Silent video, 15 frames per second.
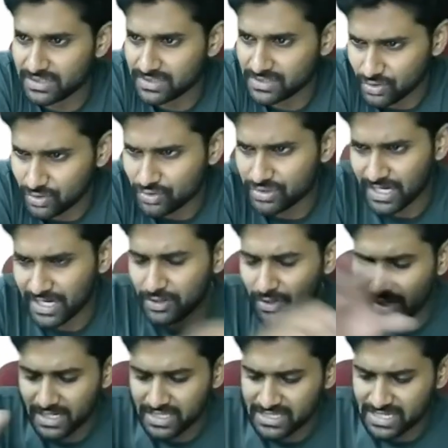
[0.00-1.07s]
So try to
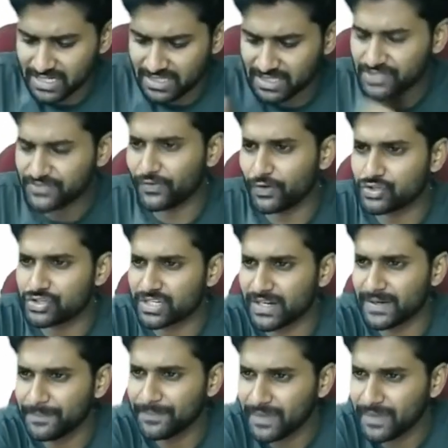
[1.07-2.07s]
understand this flowchart.